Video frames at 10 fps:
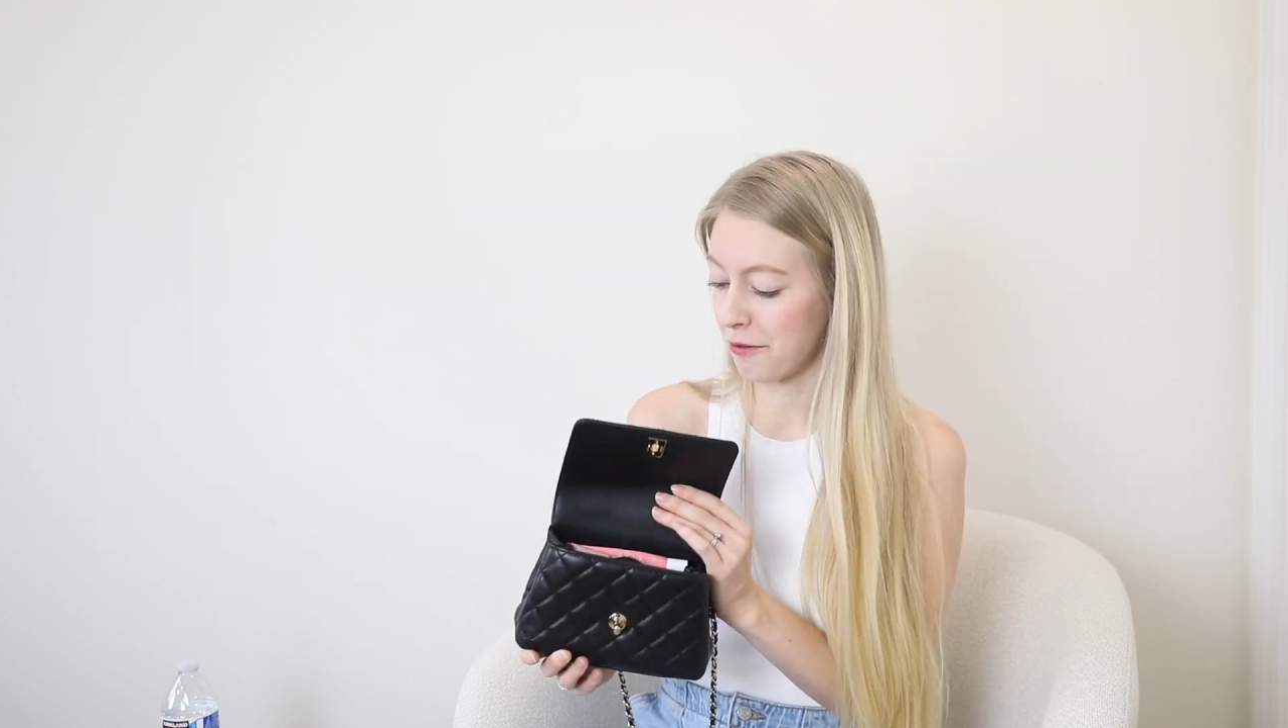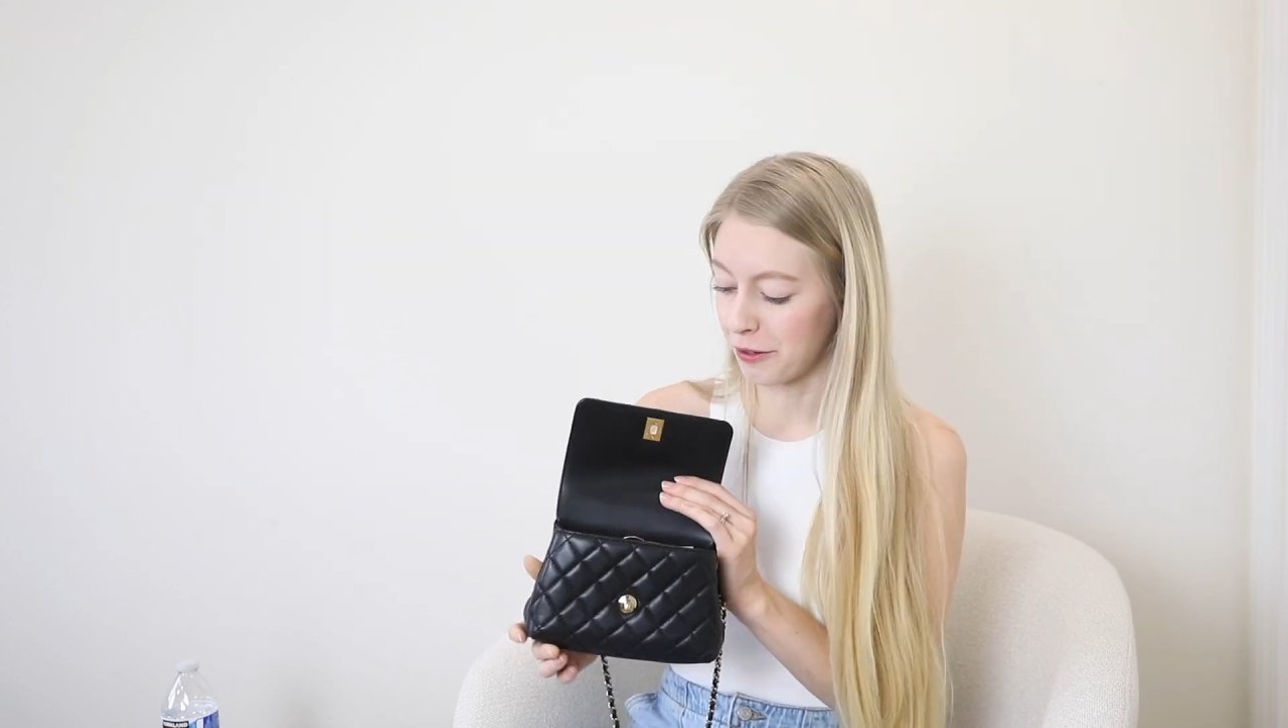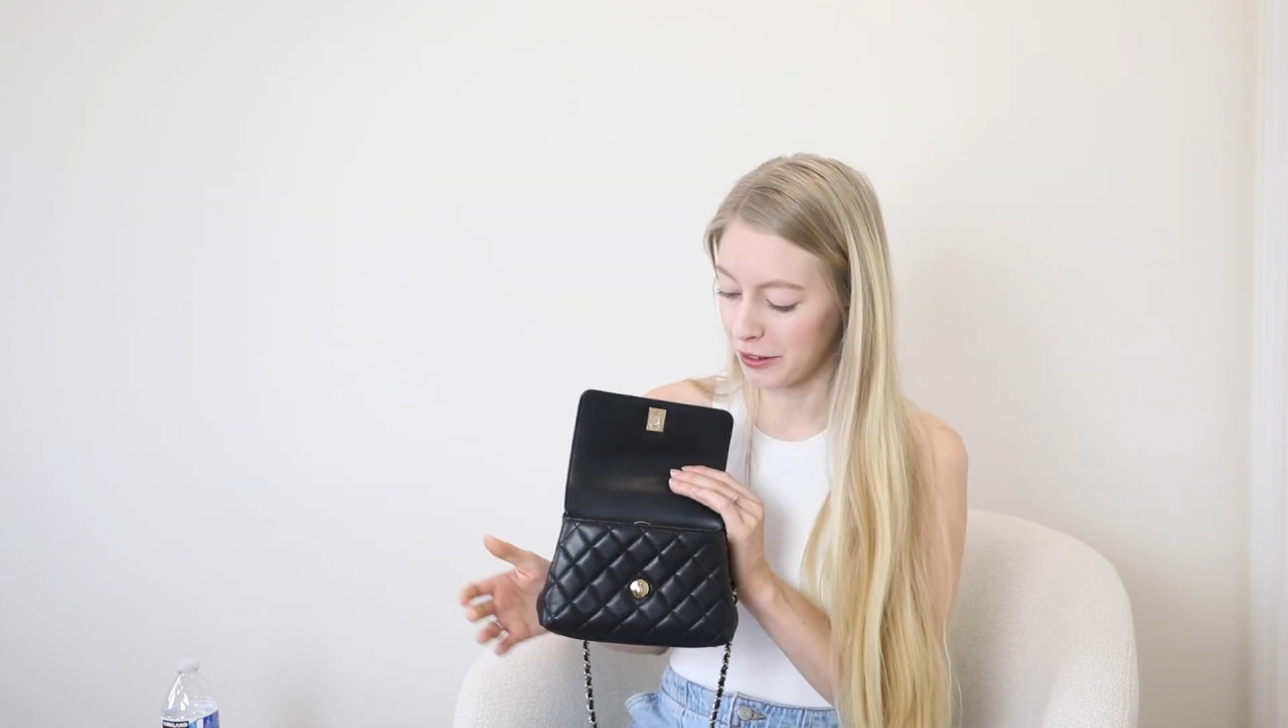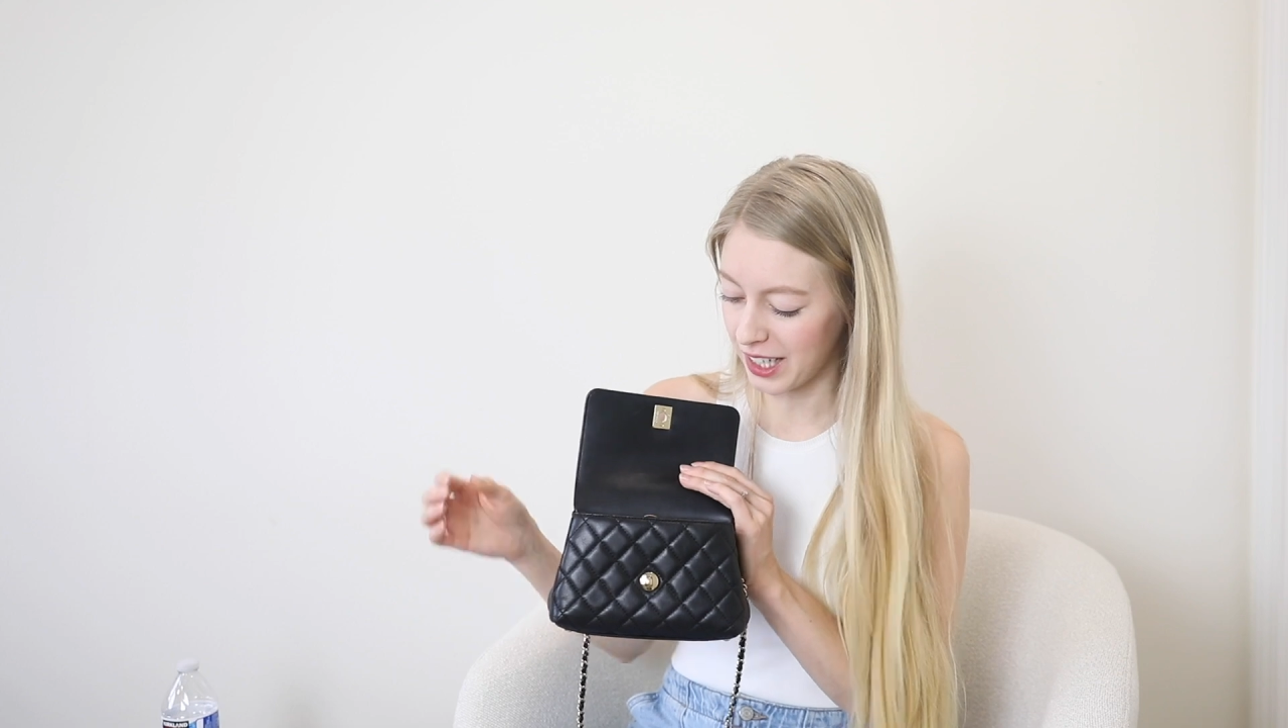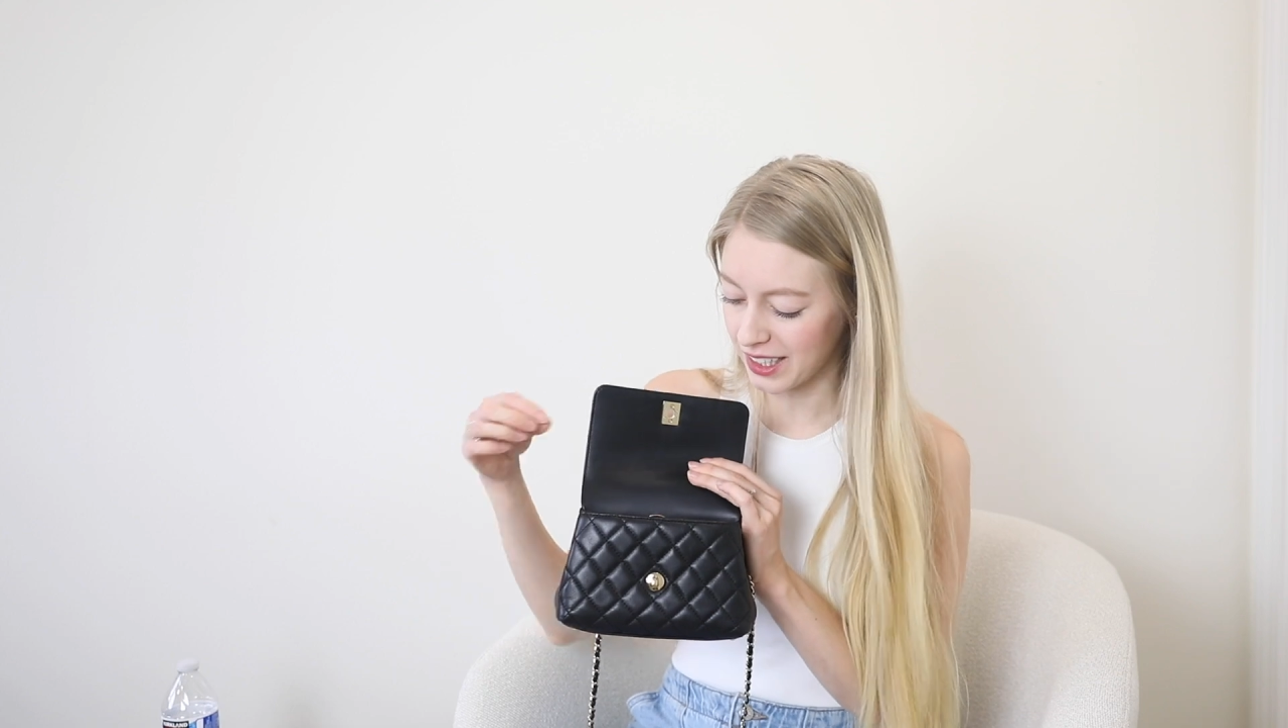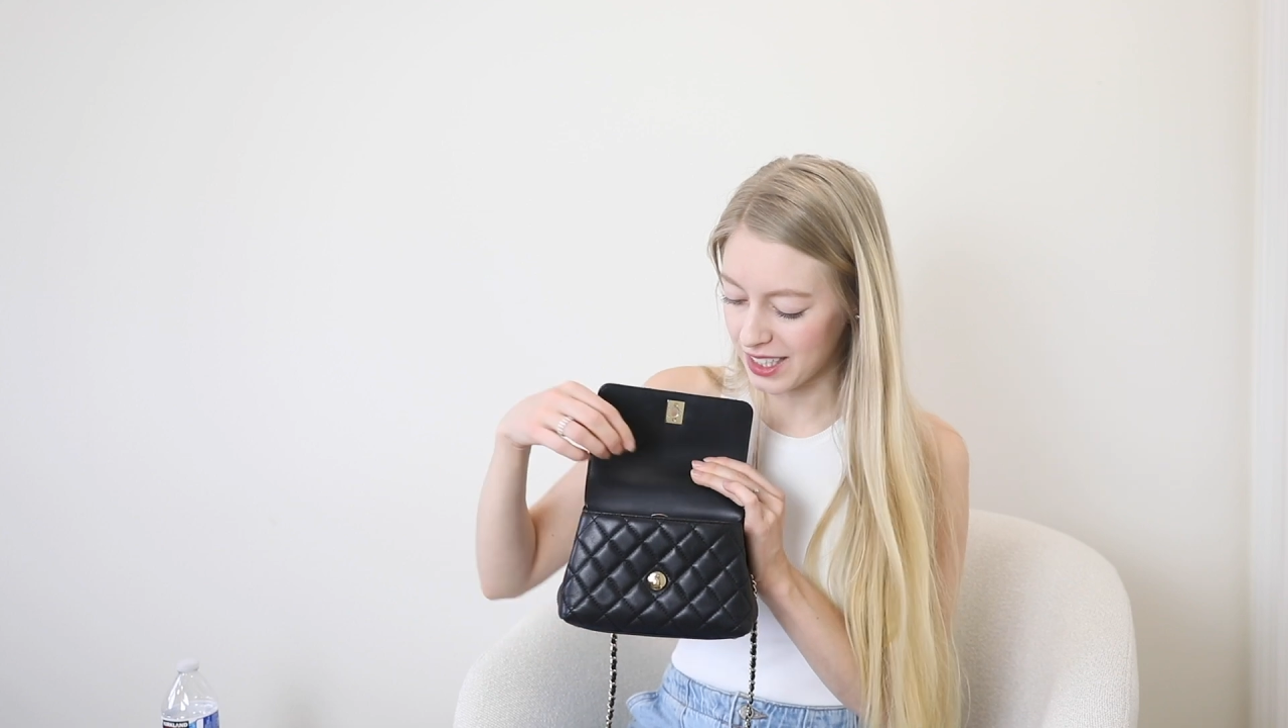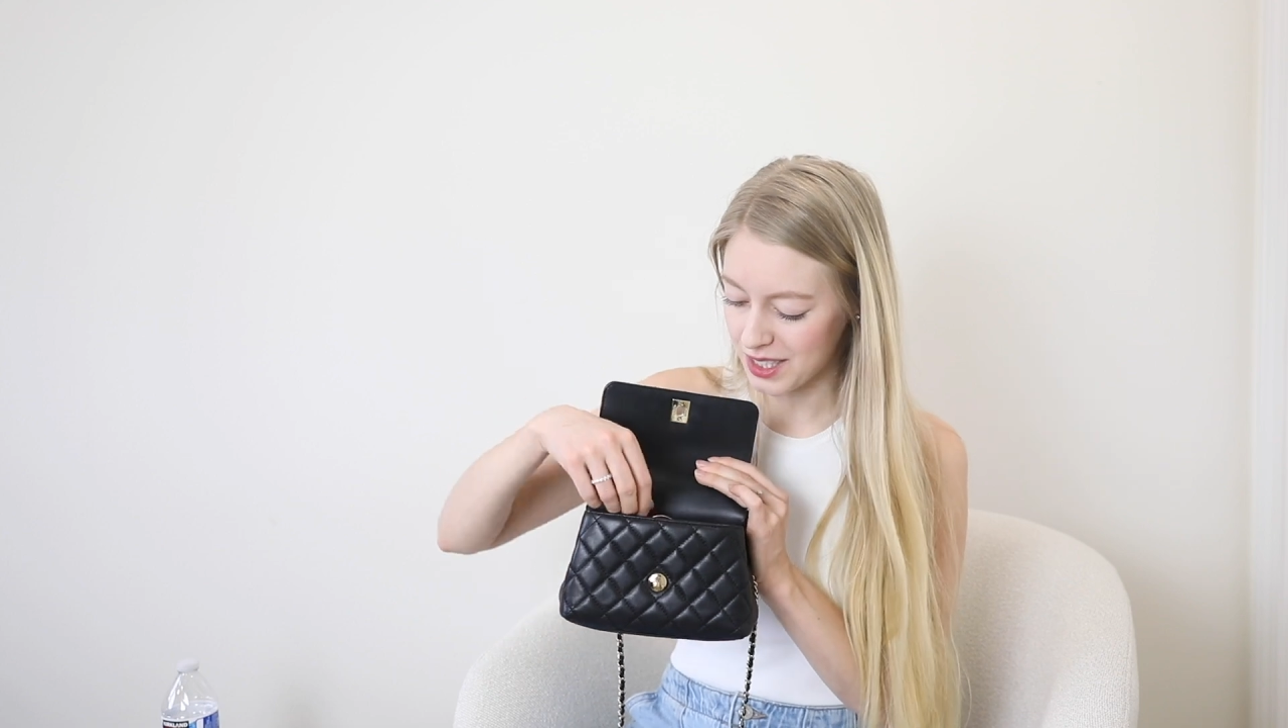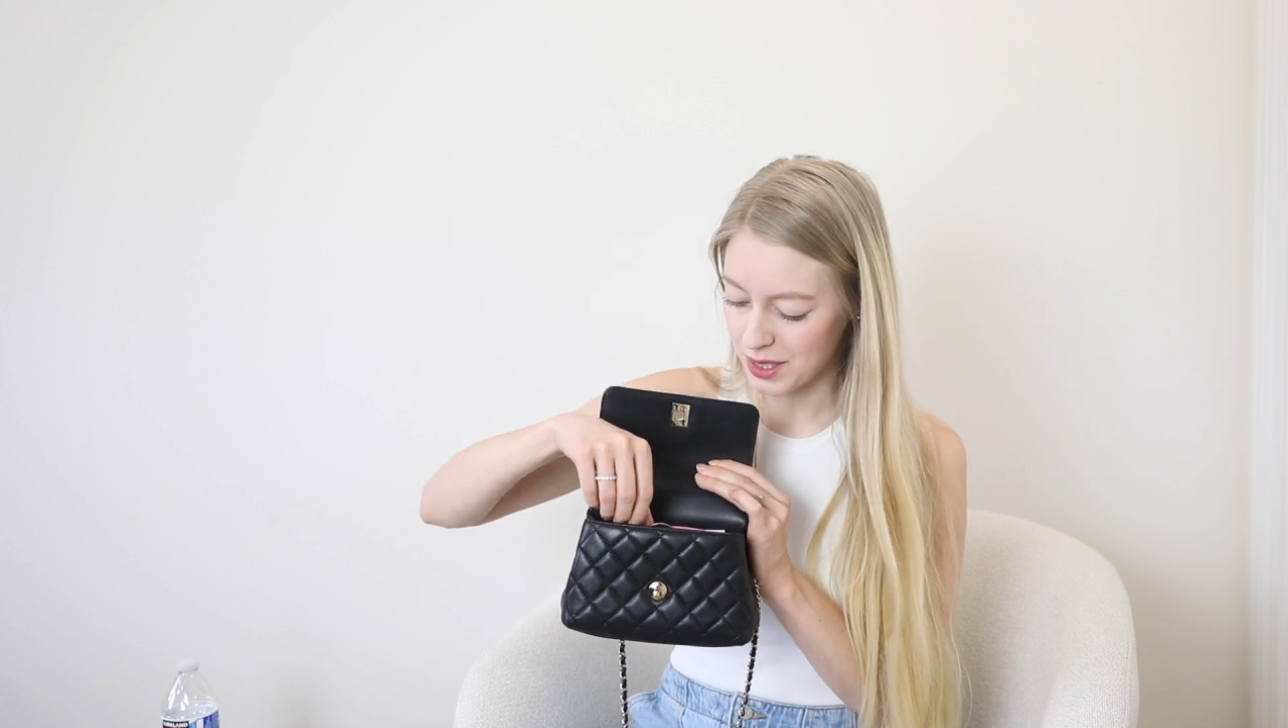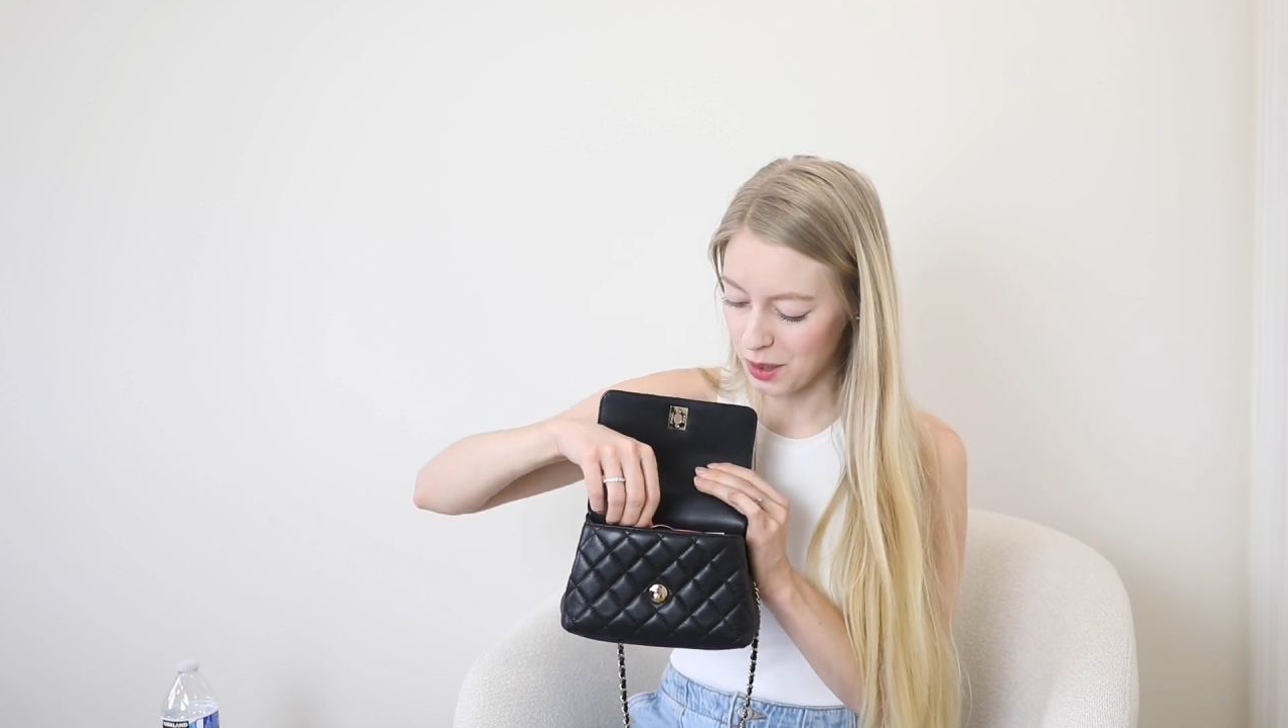full like this.